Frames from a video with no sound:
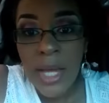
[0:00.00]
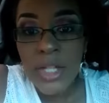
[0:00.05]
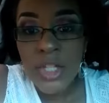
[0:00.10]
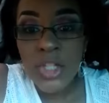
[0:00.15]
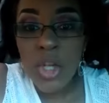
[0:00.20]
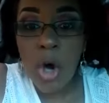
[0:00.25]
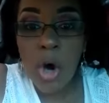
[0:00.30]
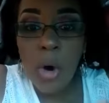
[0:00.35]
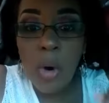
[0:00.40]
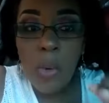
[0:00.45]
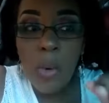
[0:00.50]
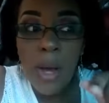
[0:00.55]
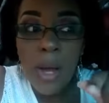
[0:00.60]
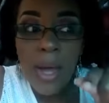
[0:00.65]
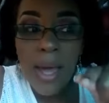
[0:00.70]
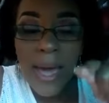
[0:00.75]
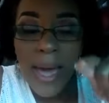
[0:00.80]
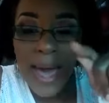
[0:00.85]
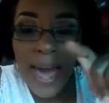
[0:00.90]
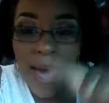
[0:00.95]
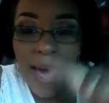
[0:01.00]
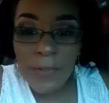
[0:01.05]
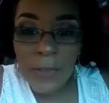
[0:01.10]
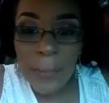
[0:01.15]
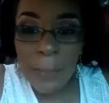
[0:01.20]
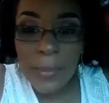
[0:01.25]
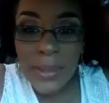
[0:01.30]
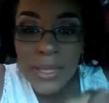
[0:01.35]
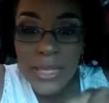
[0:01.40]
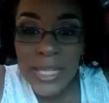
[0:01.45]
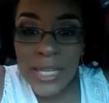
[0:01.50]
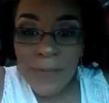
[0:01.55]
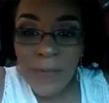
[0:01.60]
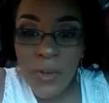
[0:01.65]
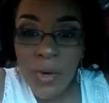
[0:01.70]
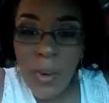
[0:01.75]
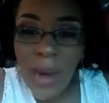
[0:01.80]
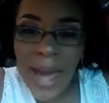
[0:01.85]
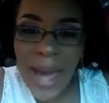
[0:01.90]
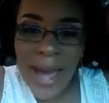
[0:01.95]
So the
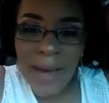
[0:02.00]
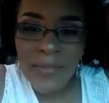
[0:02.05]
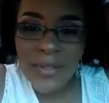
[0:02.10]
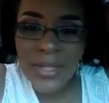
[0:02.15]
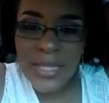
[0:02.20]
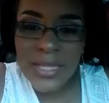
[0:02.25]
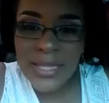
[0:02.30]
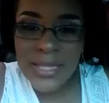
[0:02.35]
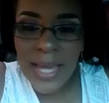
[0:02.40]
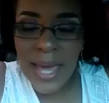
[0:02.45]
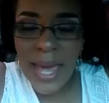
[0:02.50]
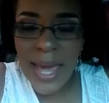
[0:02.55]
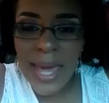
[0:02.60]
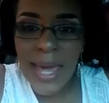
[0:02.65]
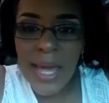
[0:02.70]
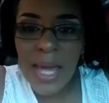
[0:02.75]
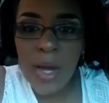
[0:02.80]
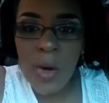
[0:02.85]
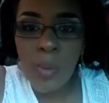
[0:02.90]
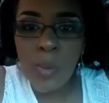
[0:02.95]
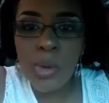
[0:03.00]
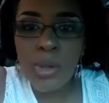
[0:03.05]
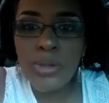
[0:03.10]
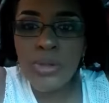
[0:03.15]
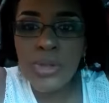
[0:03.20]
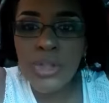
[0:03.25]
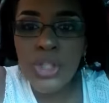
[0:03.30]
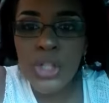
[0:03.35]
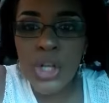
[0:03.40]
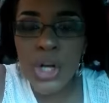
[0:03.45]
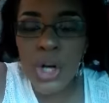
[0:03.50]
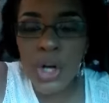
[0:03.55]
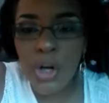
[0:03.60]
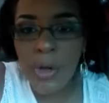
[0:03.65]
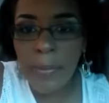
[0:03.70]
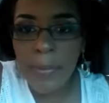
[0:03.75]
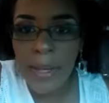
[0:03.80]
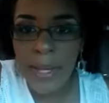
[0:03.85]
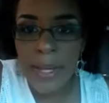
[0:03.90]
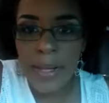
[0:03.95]
belief you have today will
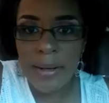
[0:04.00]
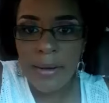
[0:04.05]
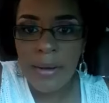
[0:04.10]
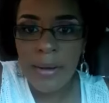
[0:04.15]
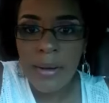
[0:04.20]
determine